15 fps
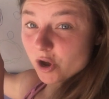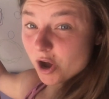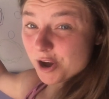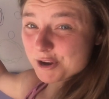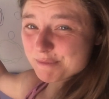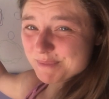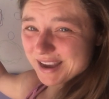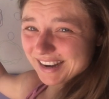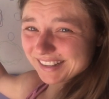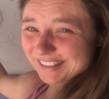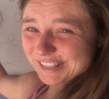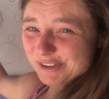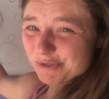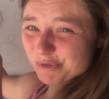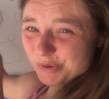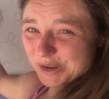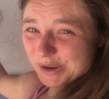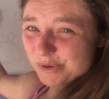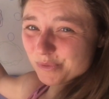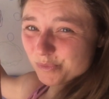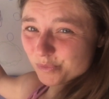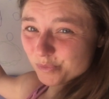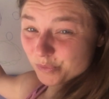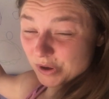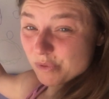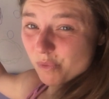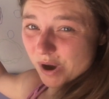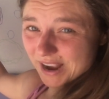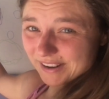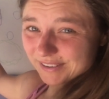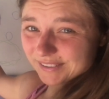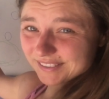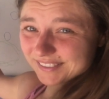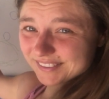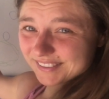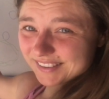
automatically re rewired,